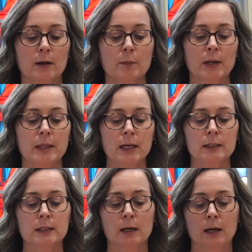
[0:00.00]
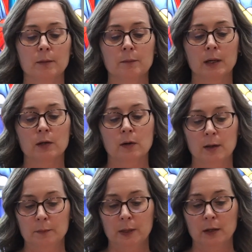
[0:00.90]
By that time, my
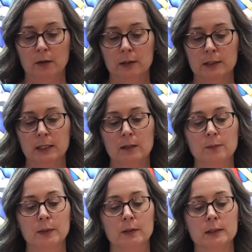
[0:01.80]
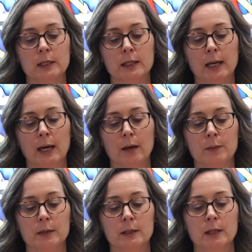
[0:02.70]
grandparents had built a
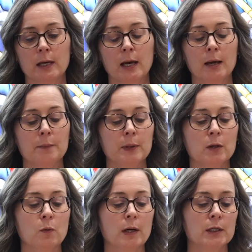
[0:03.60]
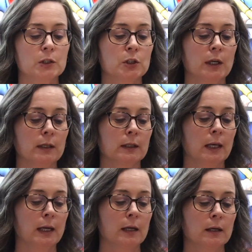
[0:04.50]
cabin at Big White Shell
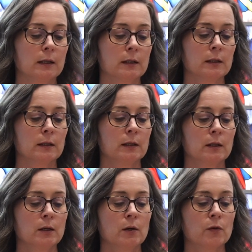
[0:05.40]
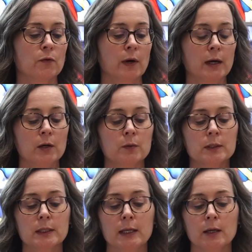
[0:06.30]
Lake. Frank
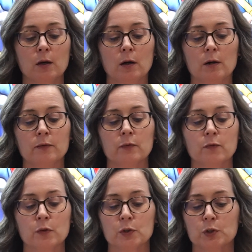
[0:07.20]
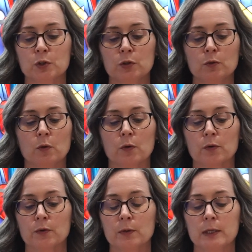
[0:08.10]
would take off for 2 or
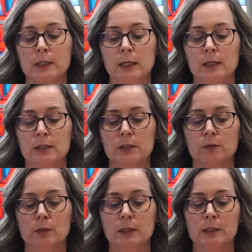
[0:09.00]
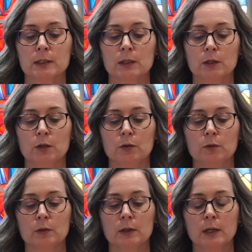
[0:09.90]
3 days with his
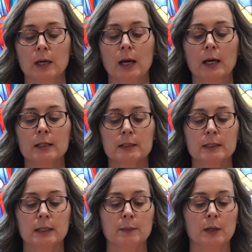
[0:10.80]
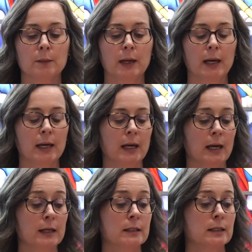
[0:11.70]
canoe, a sleeping bag,
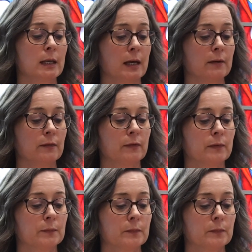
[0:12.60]
and a knife.